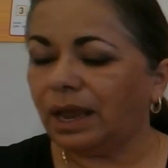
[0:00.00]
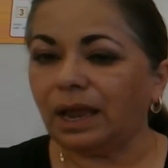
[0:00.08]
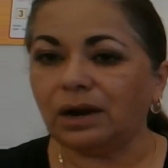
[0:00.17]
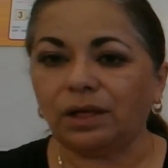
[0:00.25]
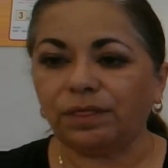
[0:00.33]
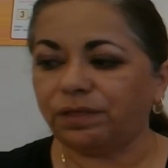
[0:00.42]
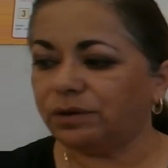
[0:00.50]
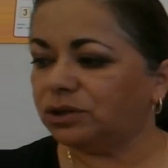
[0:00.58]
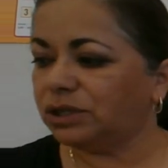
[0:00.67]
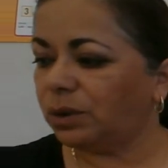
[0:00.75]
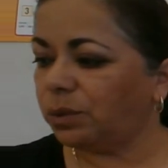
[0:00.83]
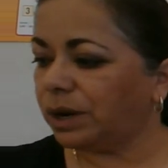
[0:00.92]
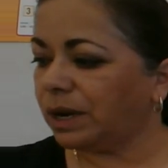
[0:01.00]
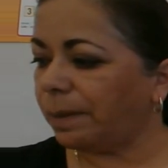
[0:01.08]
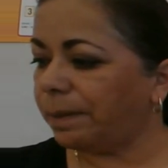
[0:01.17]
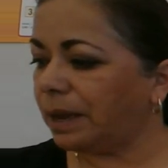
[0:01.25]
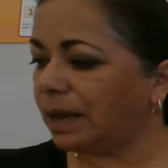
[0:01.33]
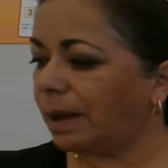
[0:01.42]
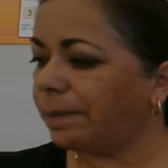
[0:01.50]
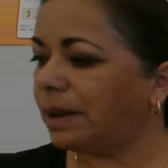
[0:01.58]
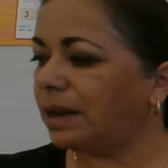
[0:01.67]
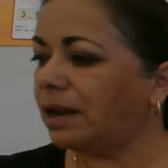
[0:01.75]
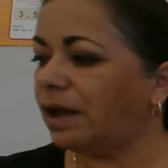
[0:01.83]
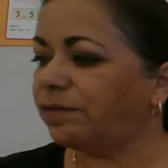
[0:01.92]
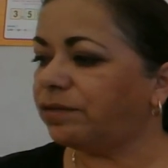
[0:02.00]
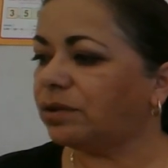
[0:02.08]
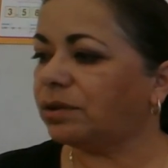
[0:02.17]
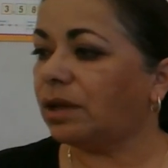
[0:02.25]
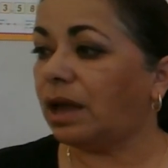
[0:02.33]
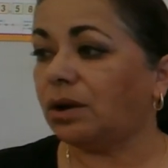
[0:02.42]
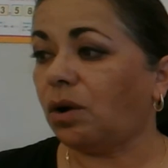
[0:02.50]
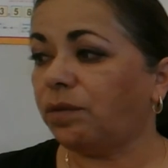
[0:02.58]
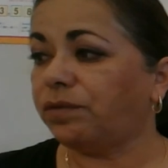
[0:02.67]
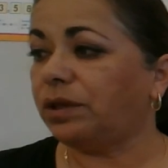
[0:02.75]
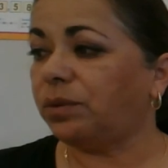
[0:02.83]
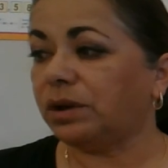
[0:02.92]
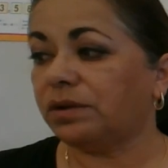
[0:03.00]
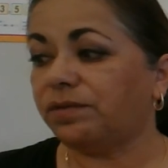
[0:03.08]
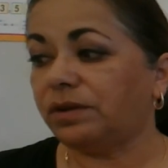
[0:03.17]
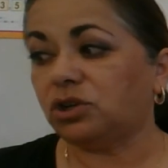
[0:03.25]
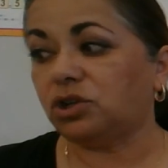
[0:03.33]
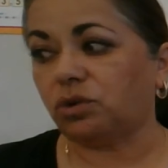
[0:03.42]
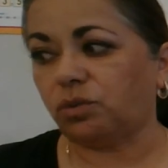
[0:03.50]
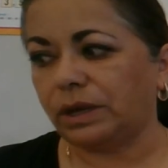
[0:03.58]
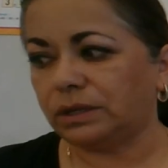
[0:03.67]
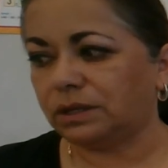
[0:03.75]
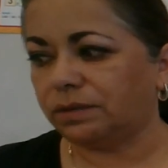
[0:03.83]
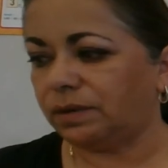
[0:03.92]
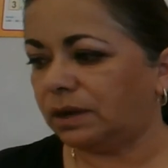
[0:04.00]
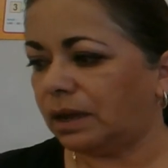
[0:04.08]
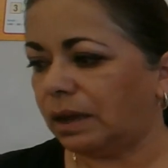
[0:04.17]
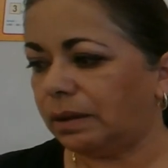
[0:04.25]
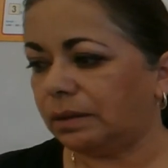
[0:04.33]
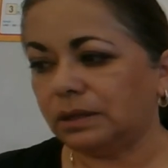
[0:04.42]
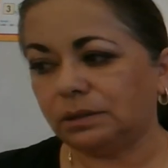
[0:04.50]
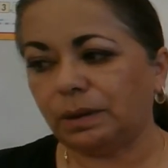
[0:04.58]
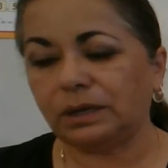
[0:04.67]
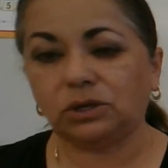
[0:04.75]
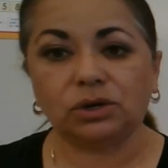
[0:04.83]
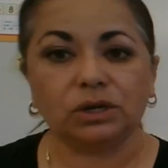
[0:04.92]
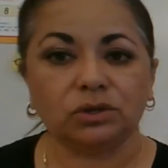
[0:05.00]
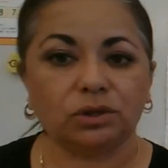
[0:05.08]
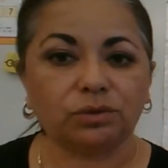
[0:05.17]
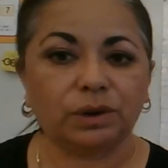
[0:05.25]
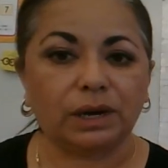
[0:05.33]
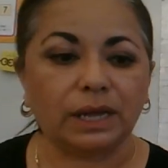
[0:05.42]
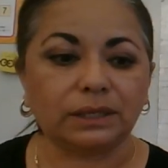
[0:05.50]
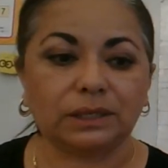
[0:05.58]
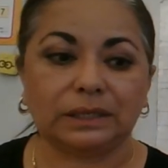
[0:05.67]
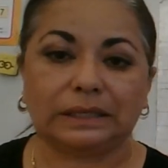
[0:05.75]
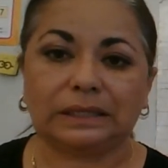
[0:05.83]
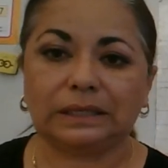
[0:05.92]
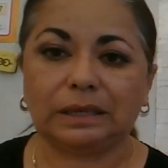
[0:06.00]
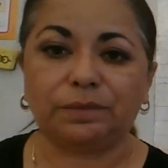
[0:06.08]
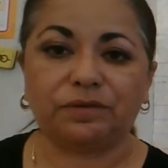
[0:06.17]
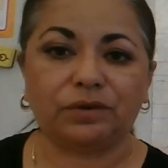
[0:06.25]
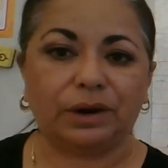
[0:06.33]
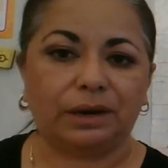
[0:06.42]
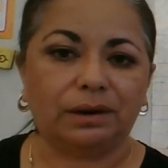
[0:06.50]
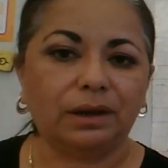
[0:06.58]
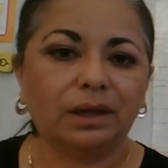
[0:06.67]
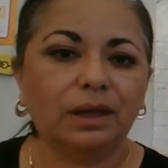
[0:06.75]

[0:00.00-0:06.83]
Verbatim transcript: And on Thursday, we're going to pick up and left, and hopefully we can finish the rest of it this might turn into three lessons, I'm afraid,